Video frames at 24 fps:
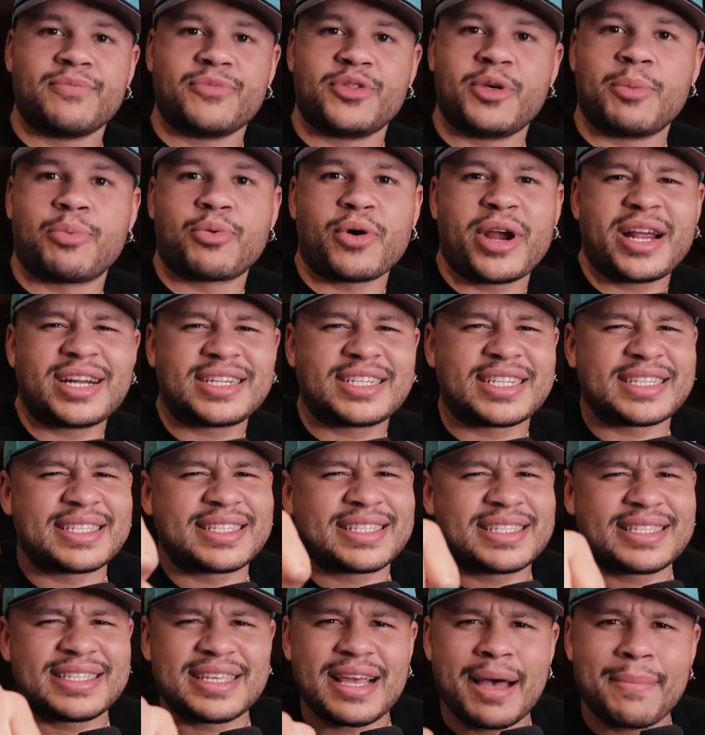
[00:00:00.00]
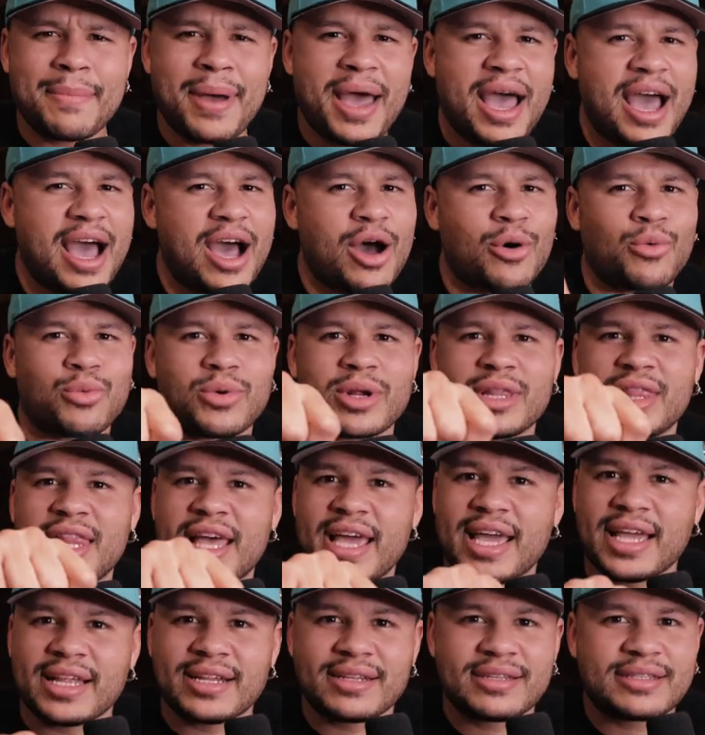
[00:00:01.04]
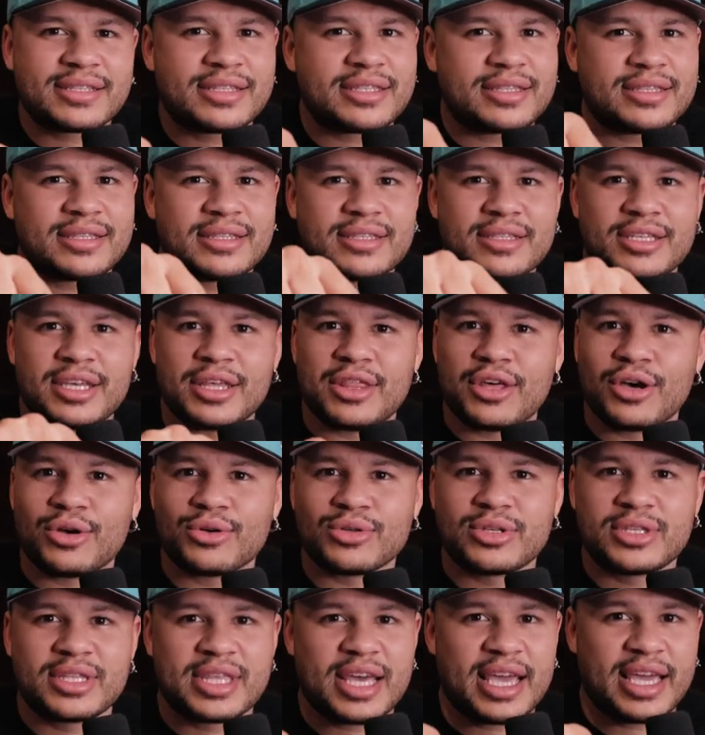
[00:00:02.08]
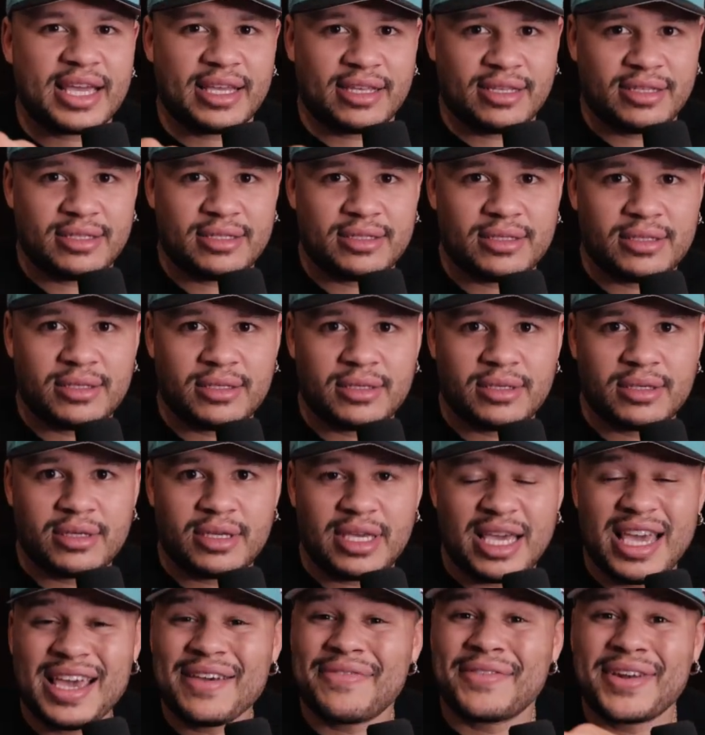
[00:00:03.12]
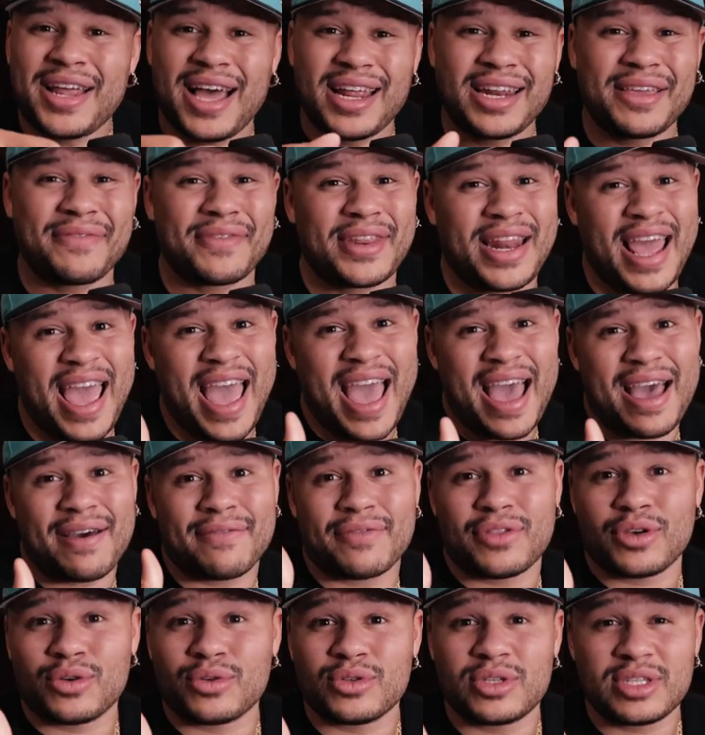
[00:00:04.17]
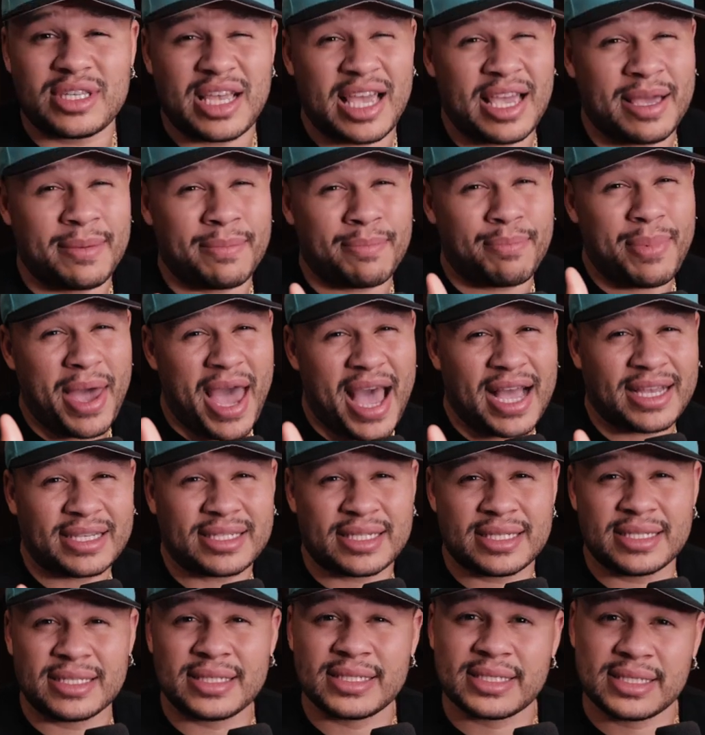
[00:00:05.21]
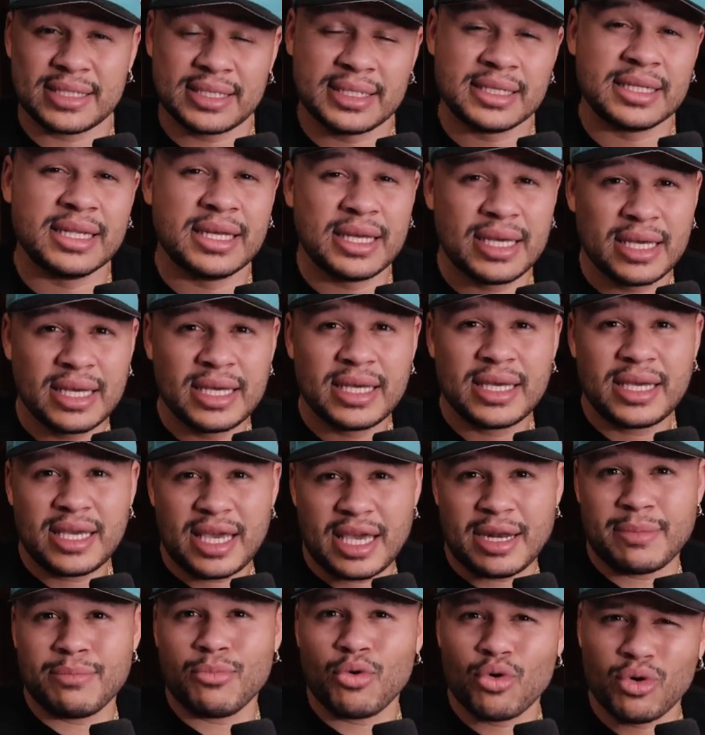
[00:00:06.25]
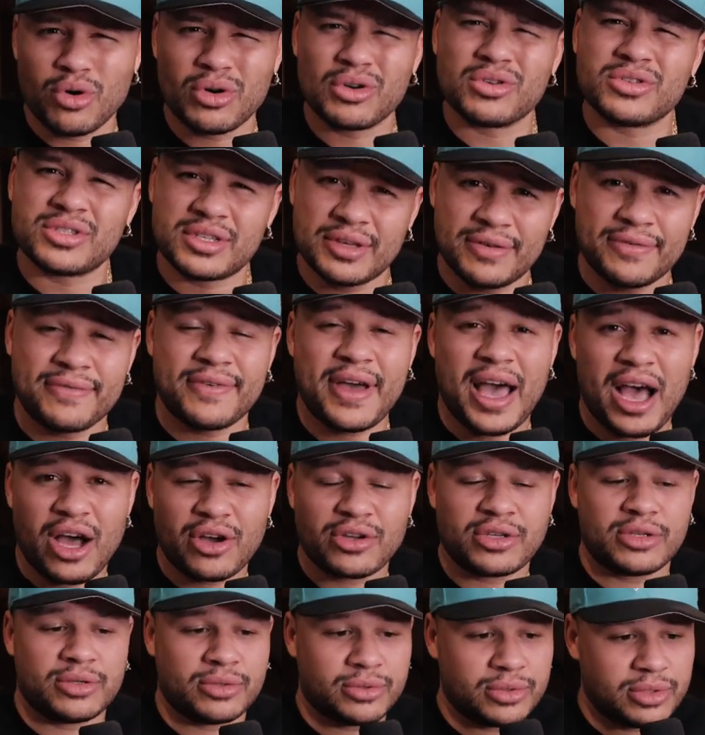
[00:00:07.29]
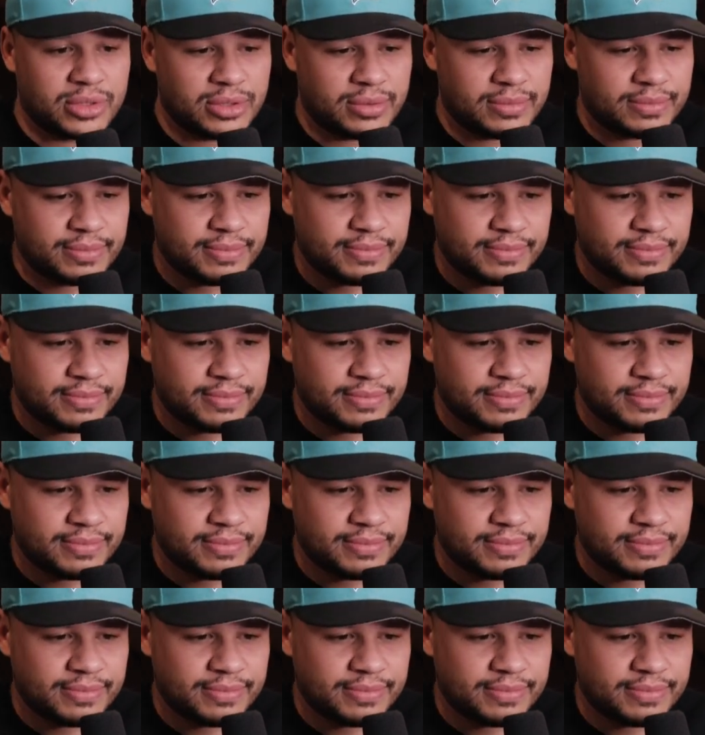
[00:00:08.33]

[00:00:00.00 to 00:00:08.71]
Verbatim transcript: the brand should somehow relate to those things, if not even have those same passions and and morals and values.